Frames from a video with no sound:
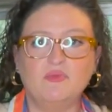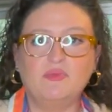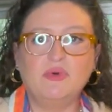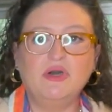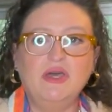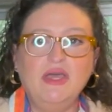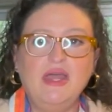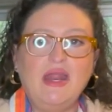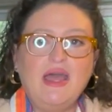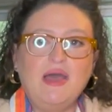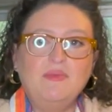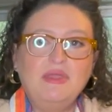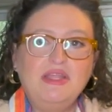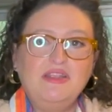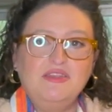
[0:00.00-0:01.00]
But, I
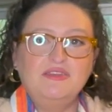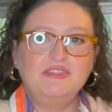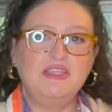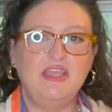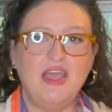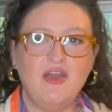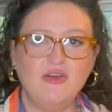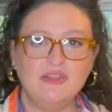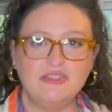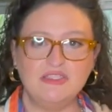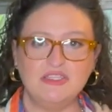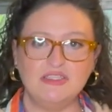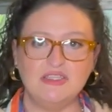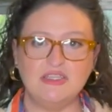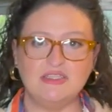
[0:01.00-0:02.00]
mean, you see how it's
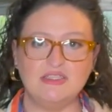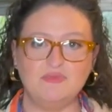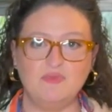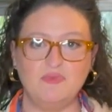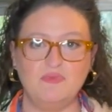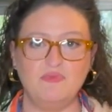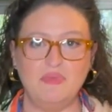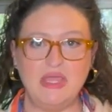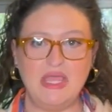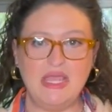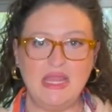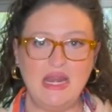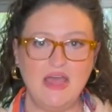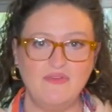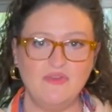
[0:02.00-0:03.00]
just, it's
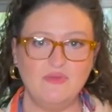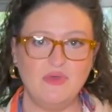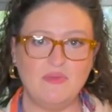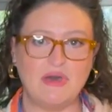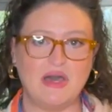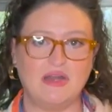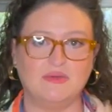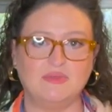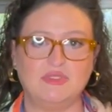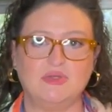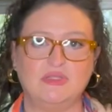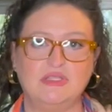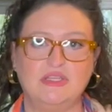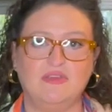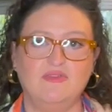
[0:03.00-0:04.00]
peeking out from the bottom. So
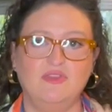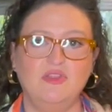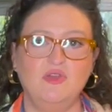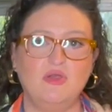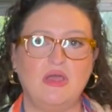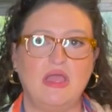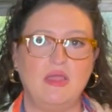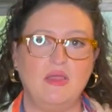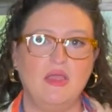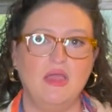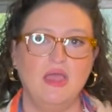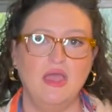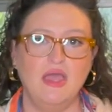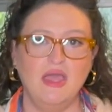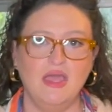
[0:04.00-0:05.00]
it's giving you a
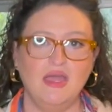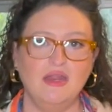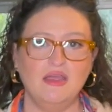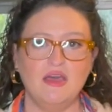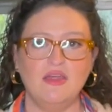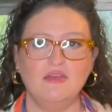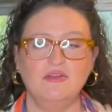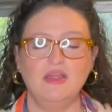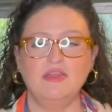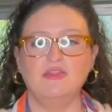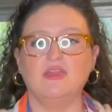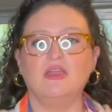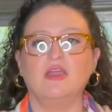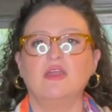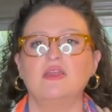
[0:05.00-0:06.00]
henna color down
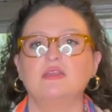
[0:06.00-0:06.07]
there.